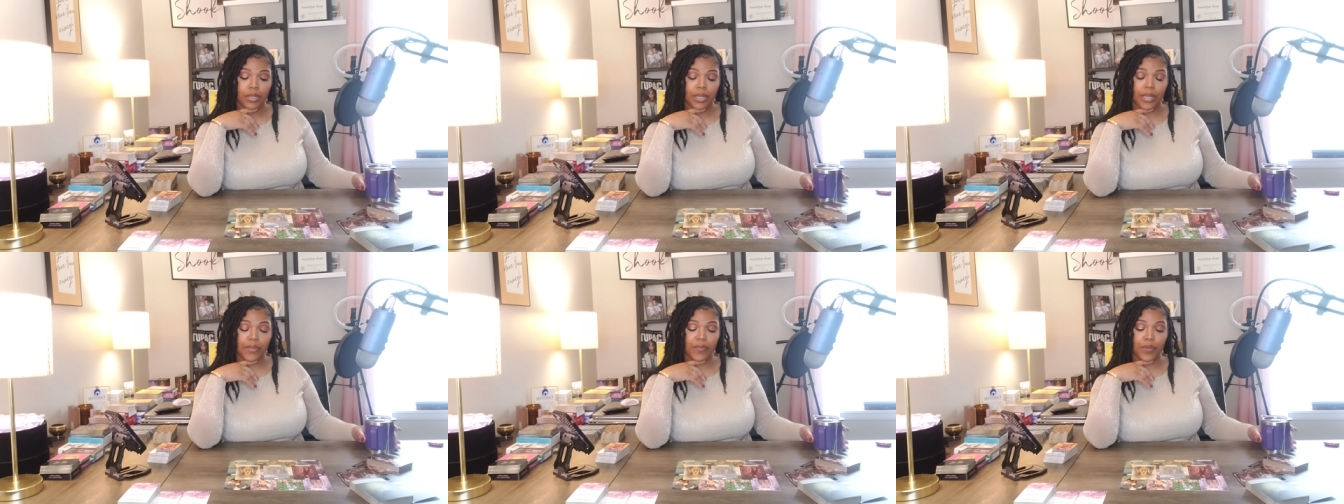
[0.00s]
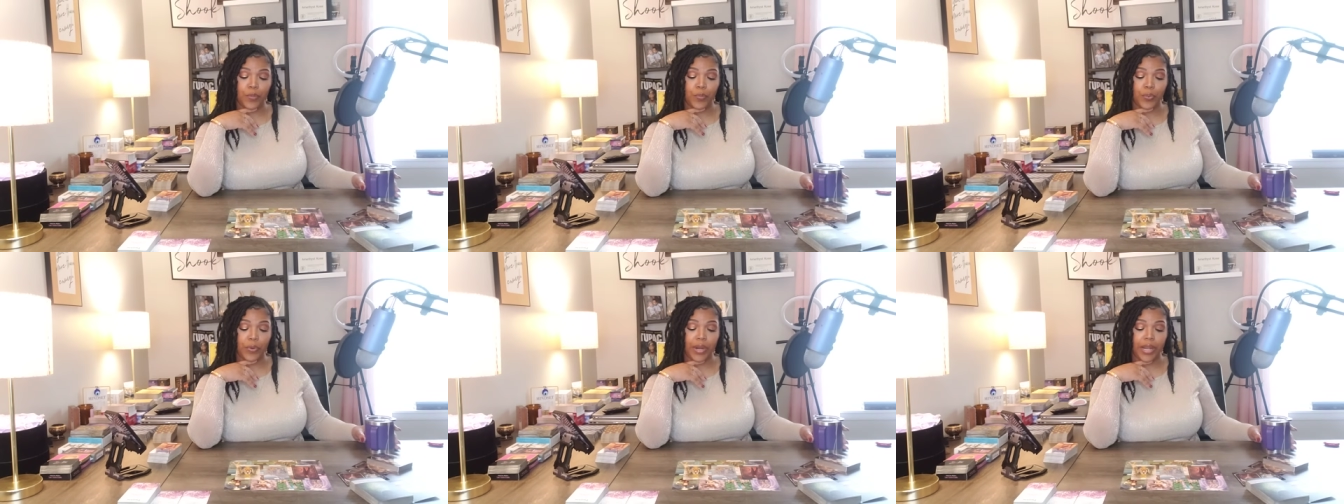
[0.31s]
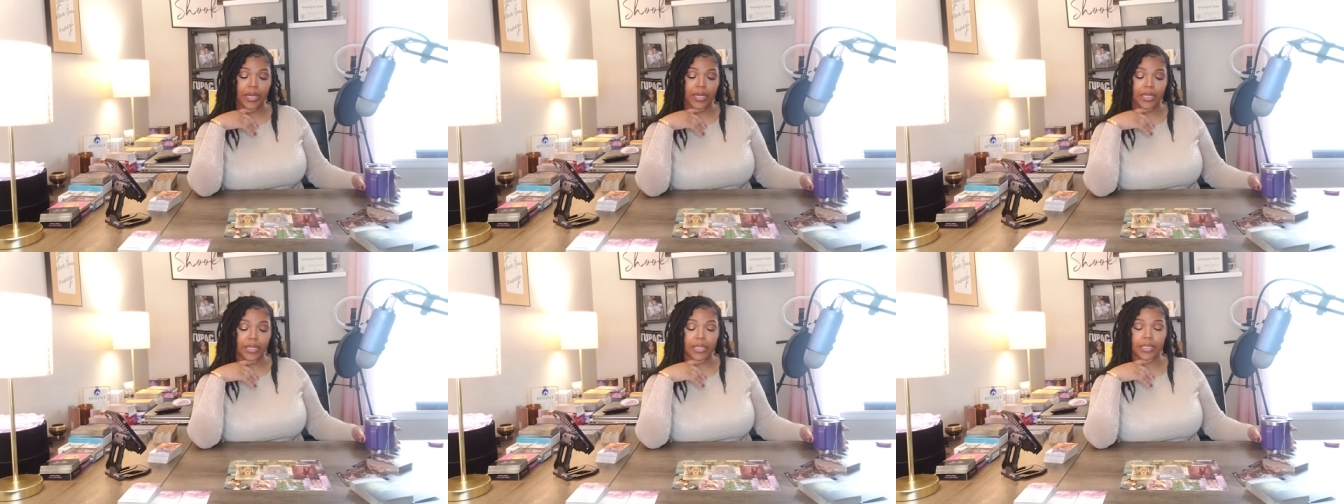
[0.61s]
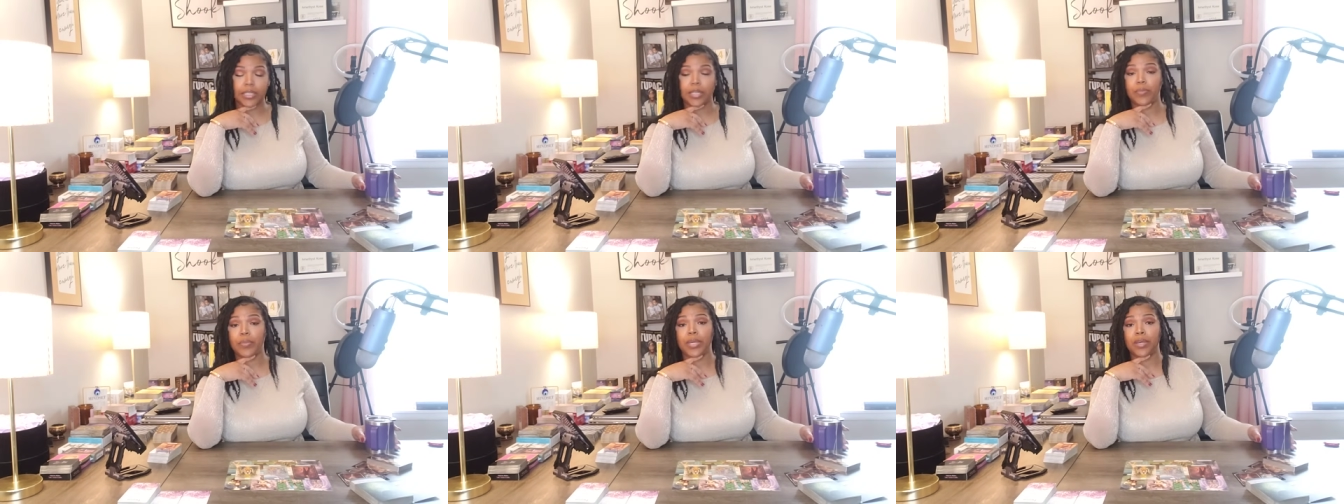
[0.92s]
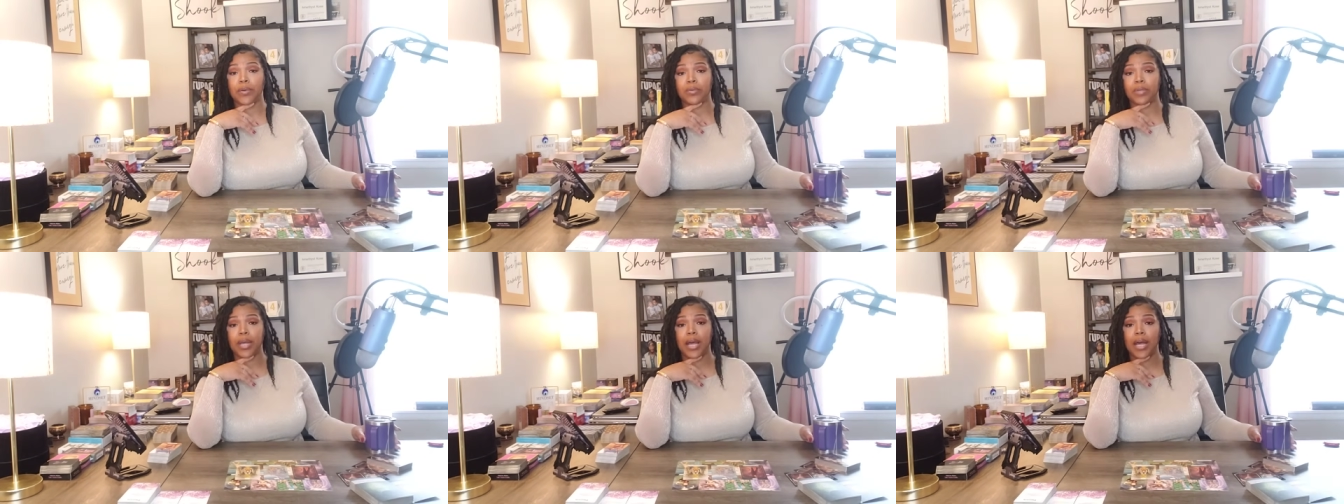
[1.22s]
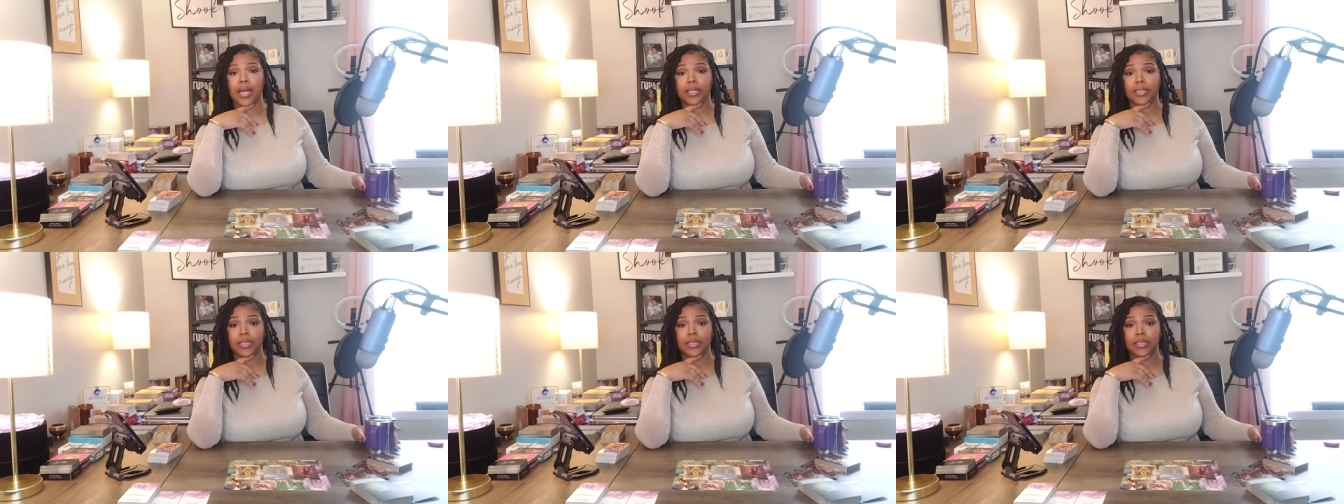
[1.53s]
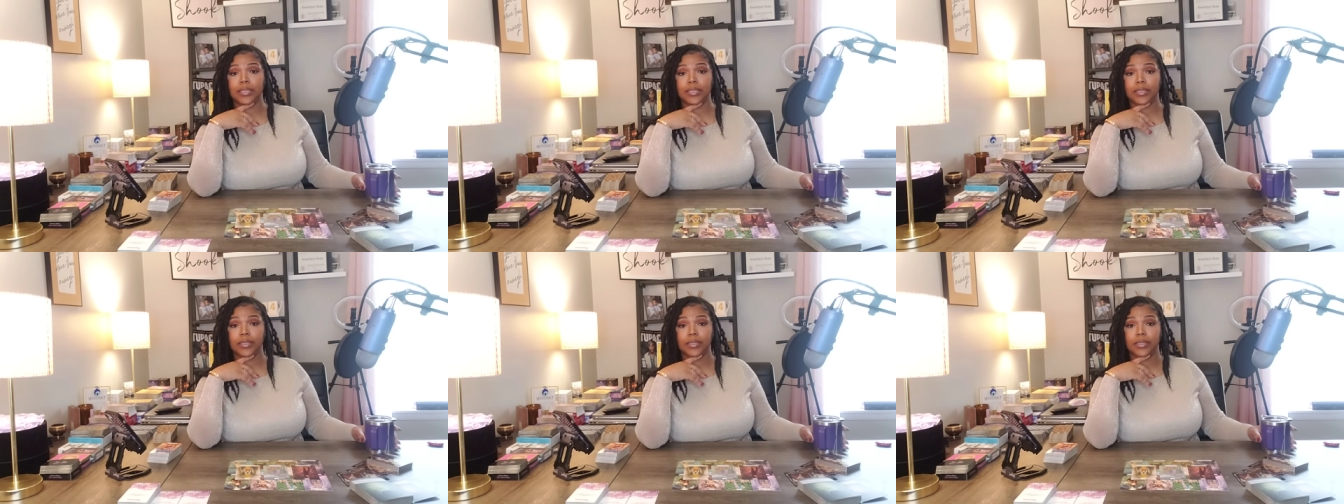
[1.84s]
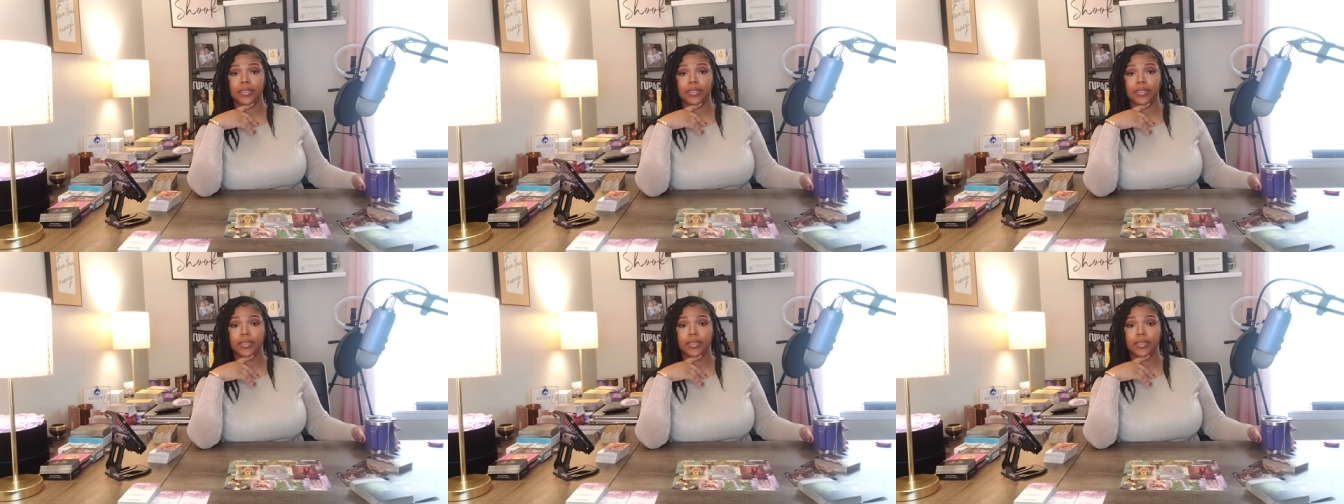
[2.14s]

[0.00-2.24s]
if you are pregnant this could be your doctor